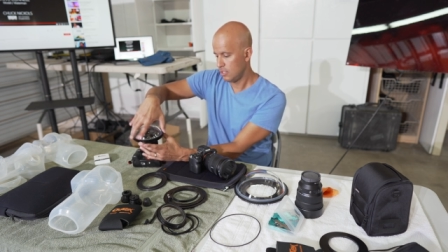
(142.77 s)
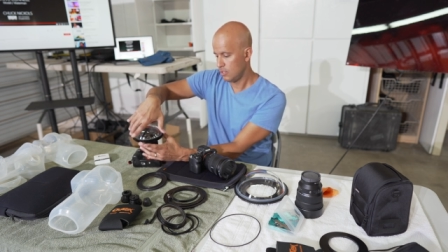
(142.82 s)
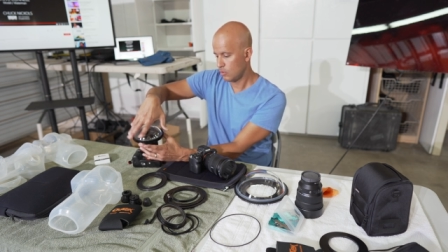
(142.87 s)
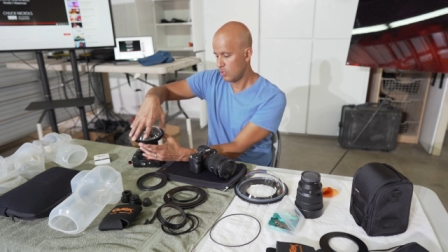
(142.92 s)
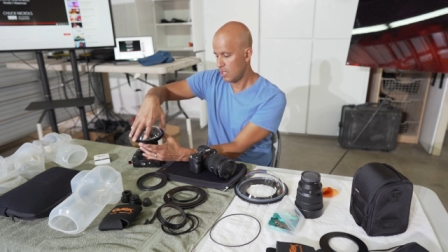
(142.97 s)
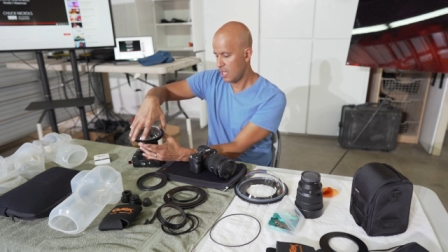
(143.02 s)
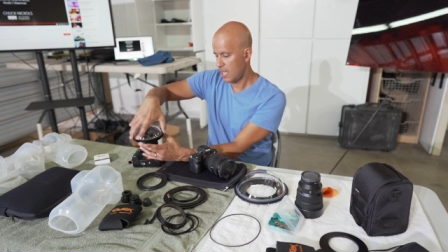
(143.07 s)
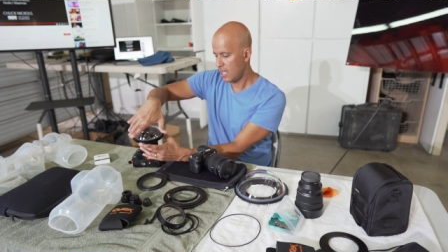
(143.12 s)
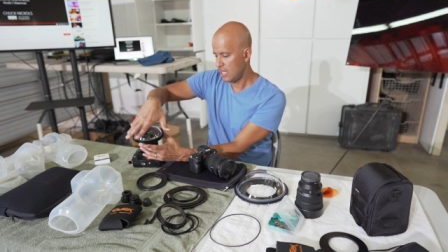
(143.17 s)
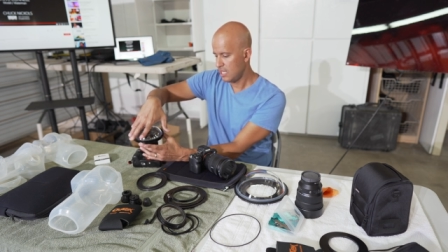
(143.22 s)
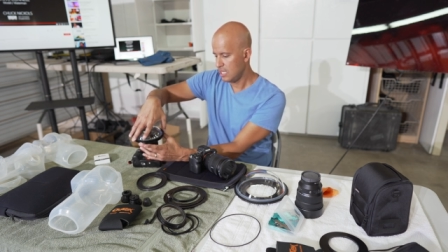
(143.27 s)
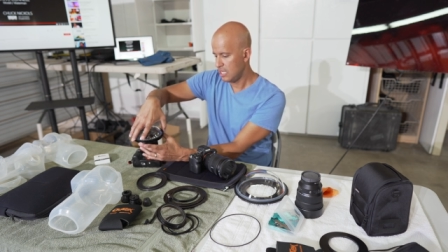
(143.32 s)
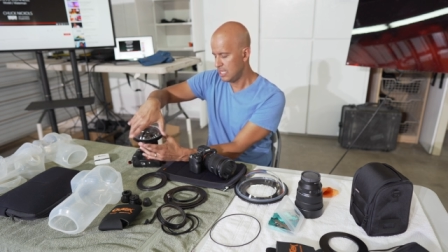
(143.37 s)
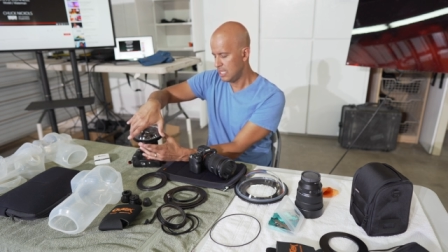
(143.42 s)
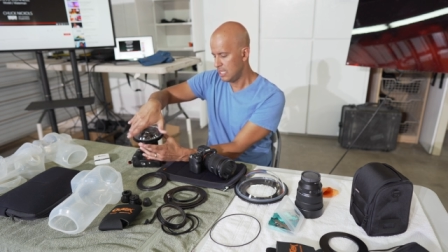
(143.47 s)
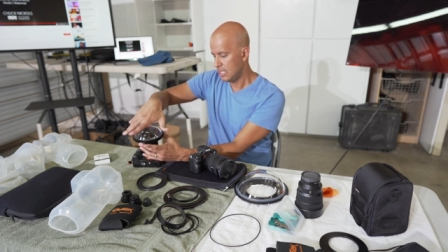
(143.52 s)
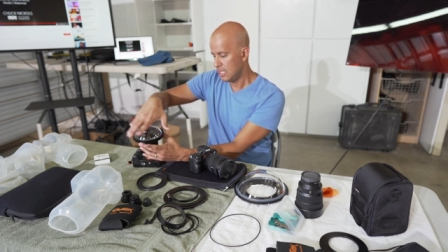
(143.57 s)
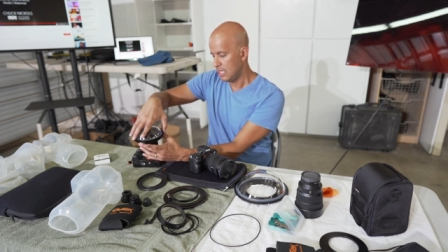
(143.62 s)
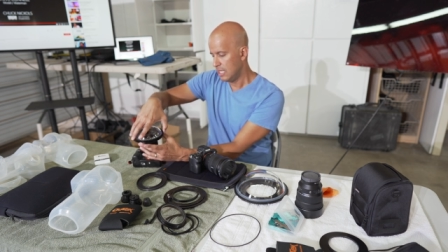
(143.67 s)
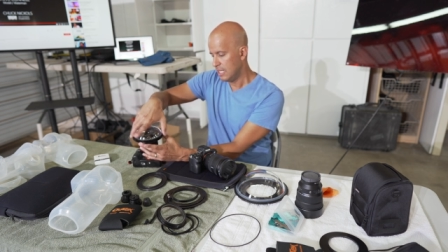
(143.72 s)
Okay?
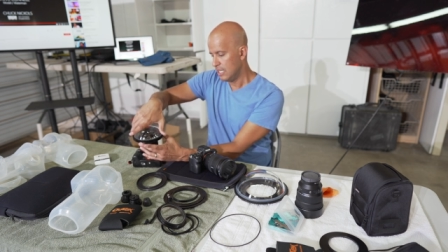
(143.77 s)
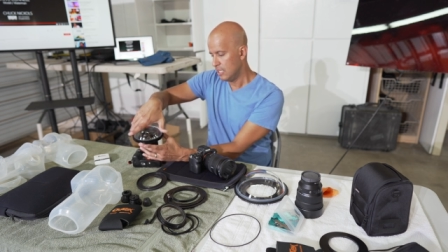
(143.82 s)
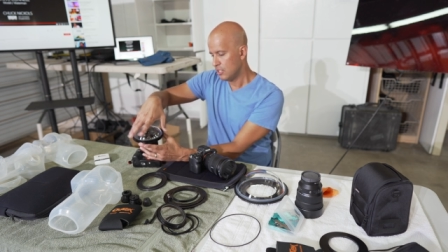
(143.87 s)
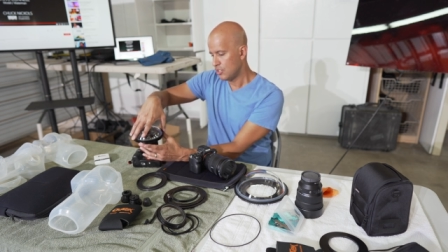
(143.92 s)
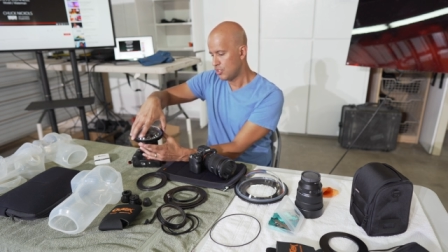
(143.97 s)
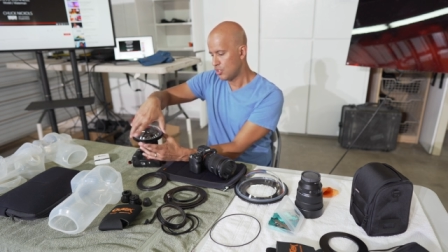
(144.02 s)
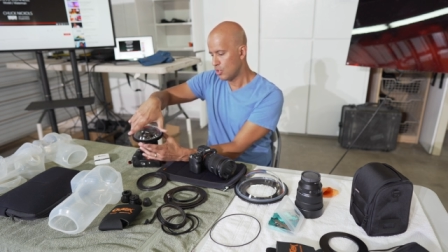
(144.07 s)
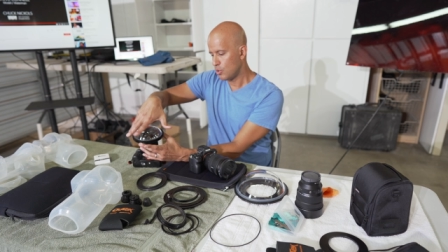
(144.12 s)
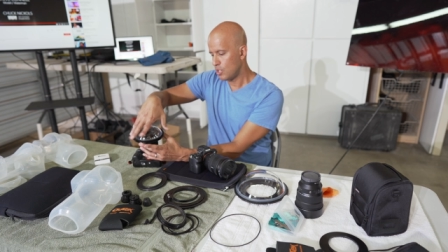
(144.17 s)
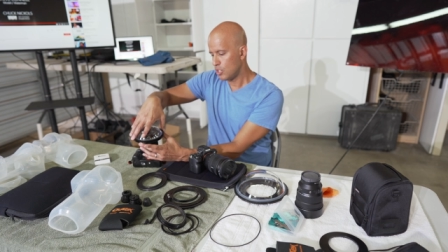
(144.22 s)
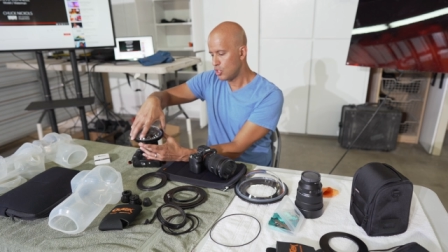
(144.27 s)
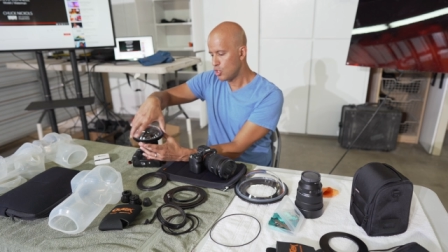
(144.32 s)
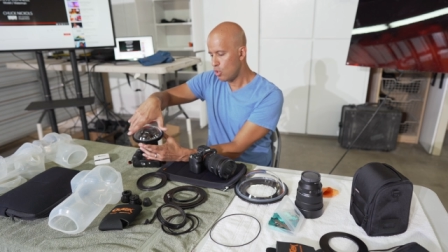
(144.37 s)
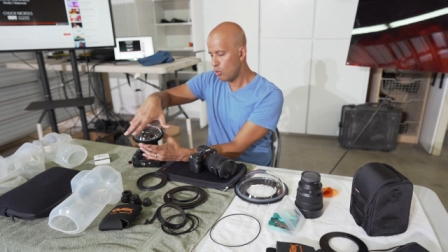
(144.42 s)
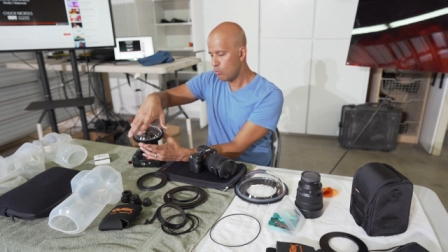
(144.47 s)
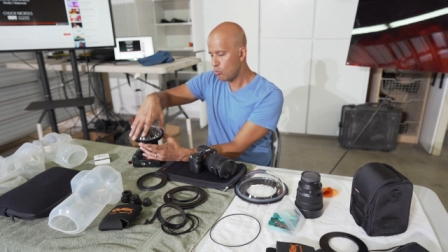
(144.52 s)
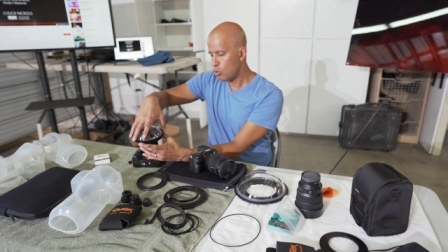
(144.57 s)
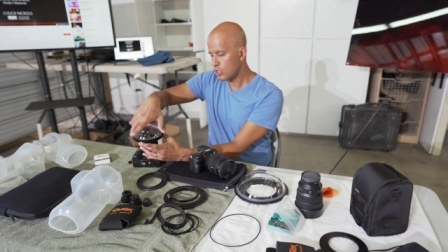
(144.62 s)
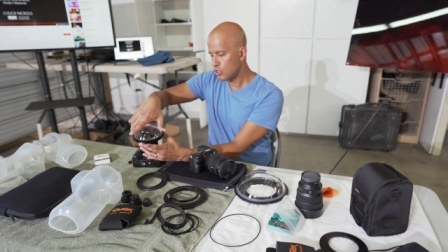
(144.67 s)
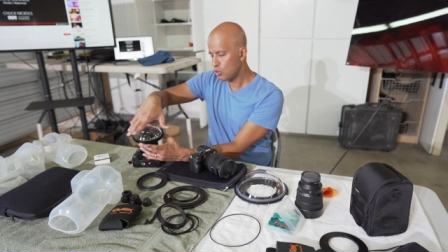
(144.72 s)
So the
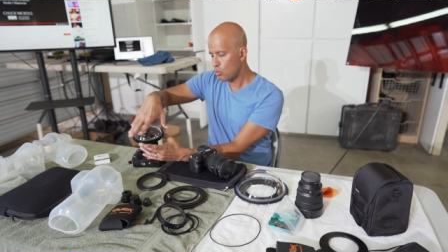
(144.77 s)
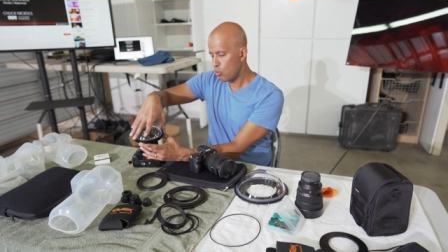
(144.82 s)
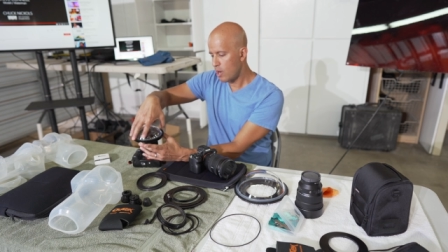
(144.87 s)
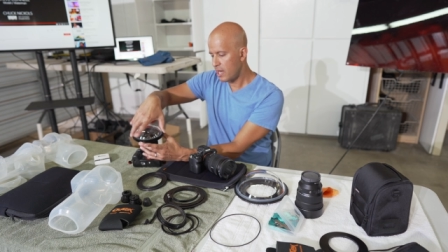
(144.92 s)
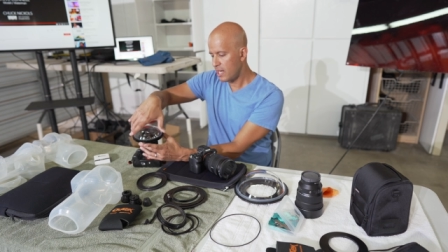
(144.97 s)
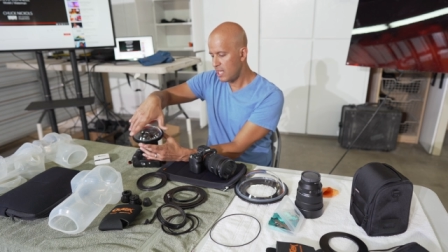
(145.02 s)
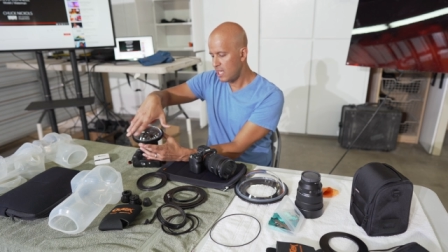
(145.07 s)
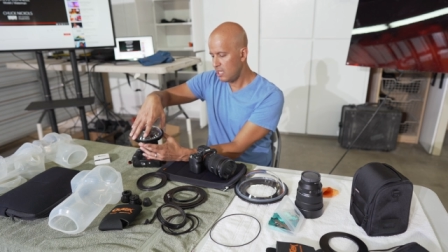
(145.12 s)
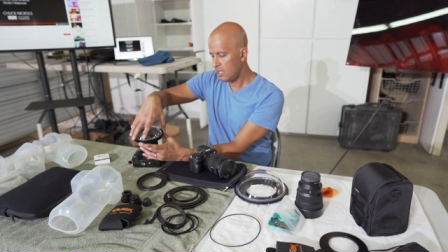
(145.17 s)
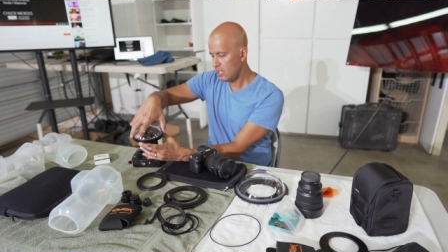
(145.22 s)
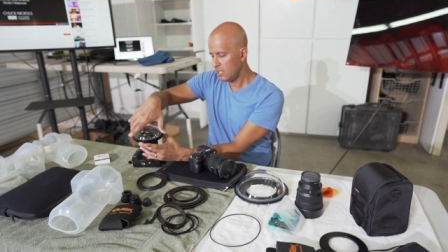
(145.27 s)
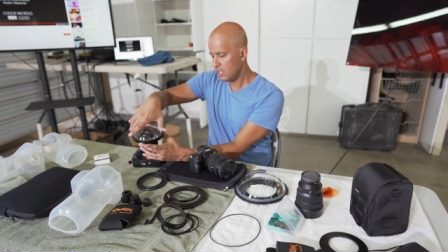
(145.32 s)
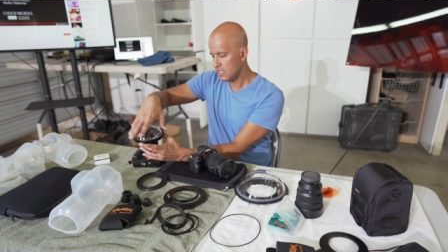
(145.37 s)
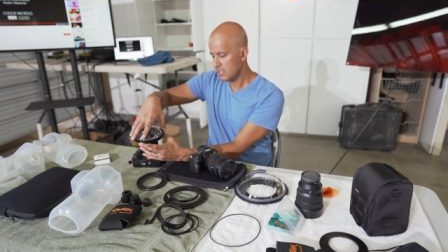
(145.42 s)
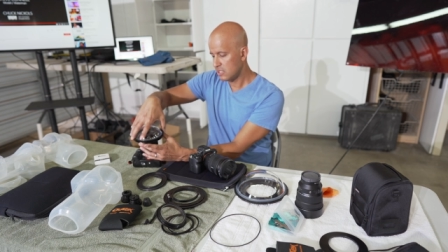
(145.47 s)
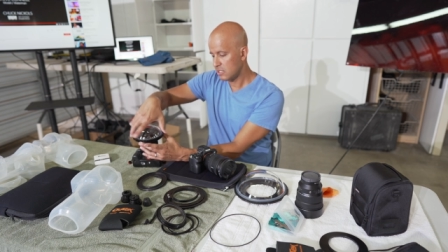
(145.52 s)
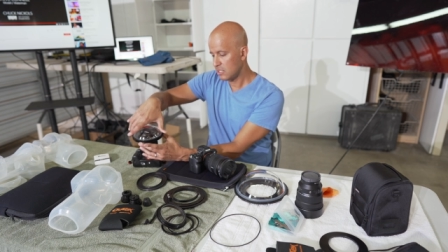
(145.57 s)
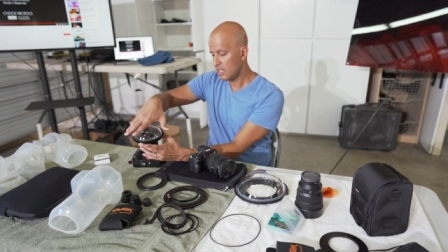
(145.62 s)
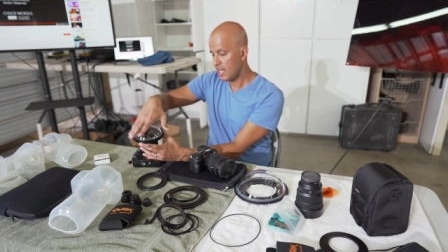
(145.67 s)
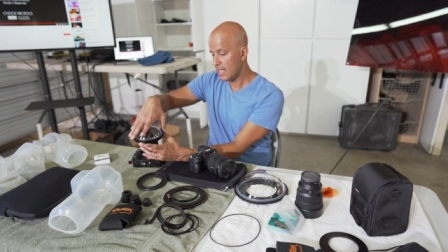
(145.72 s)
Dome 120
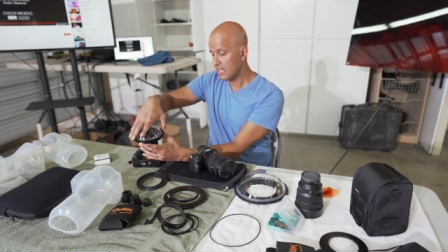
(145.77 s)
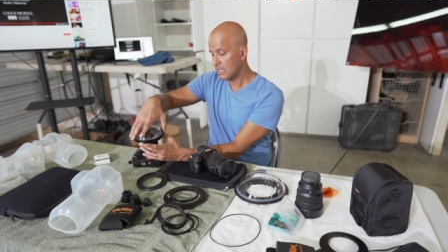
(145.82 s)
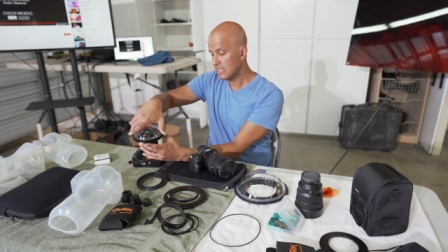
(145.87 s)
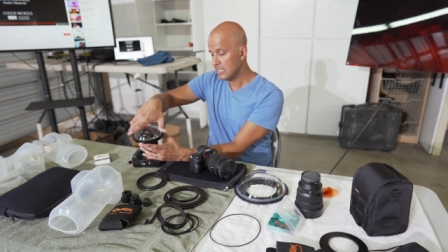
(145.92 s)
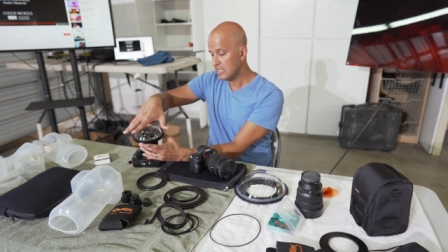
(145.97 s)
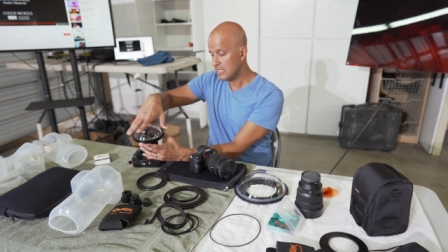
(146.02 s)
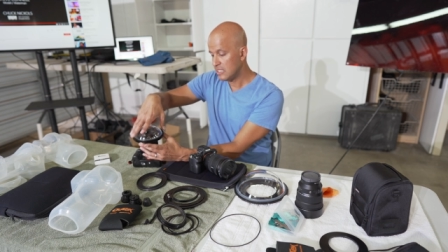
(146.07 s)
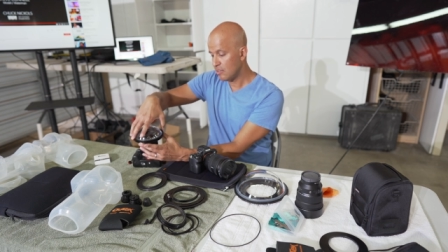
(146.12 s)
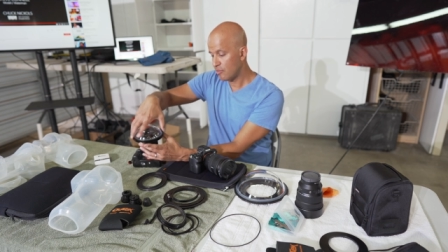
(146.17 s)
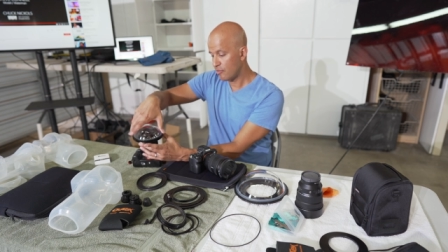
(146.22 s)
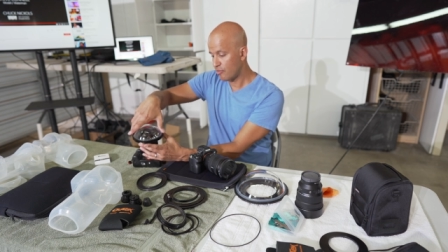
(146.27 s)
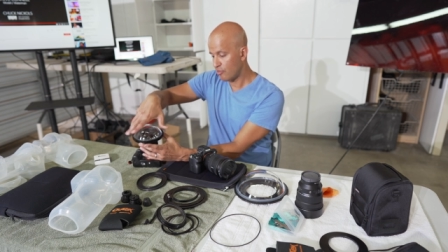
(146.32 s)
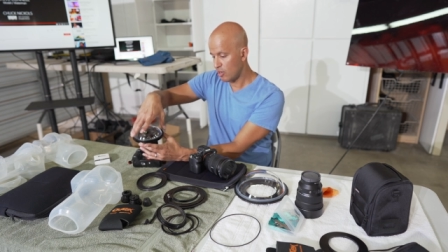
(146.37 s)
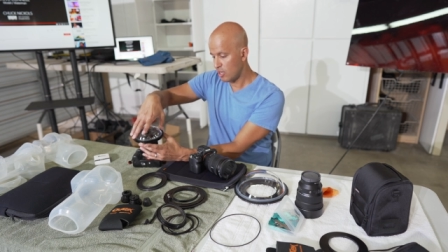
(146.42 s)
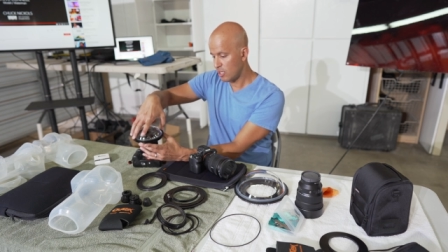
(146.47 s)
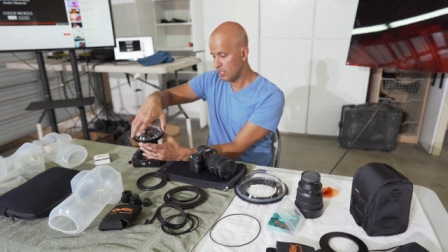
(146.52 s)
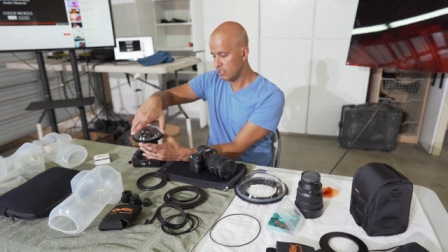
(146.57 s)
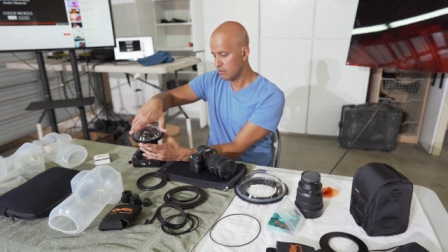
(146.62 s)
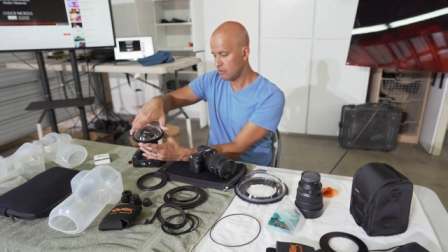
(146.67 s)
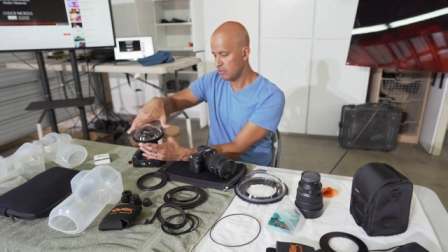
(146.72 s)
is slightly
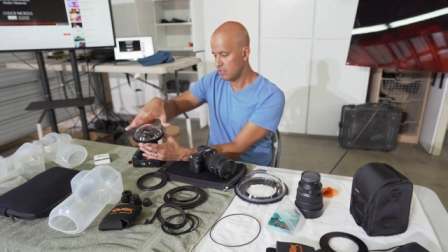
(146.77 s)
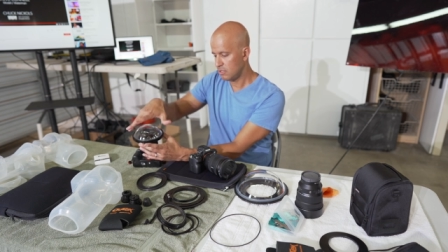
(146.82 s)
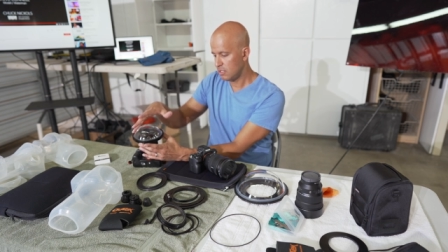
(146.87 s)
different